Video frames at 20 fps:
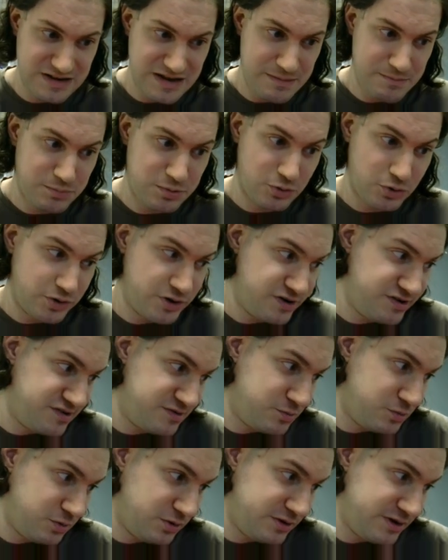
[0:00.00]

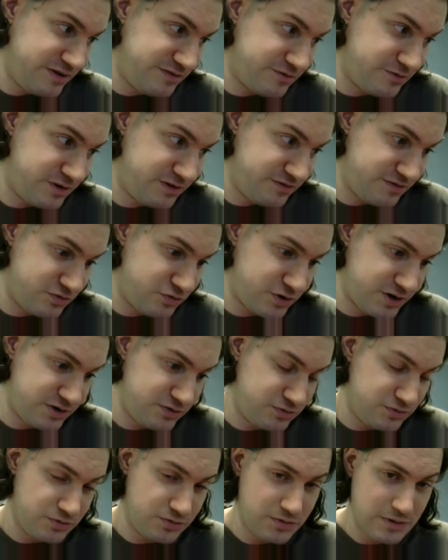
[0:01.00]
employers will never even try
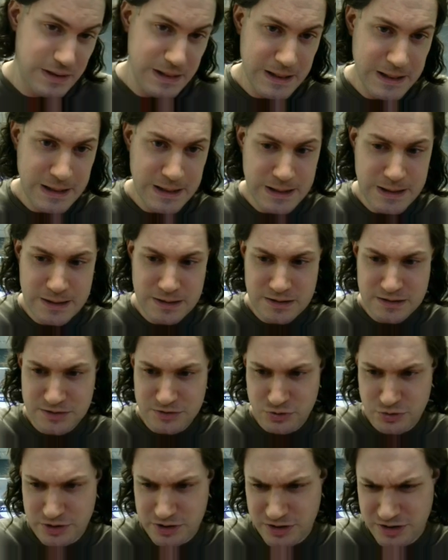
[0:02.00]
to
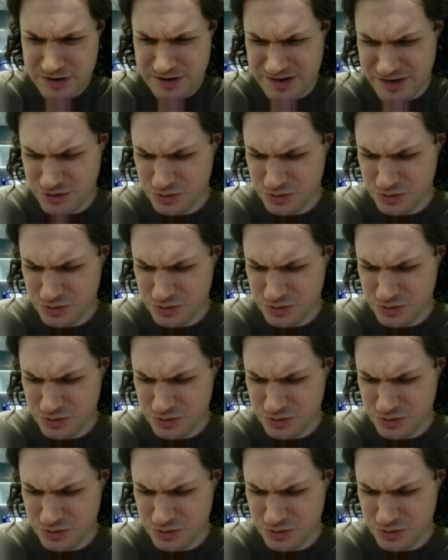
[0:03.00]
trigger.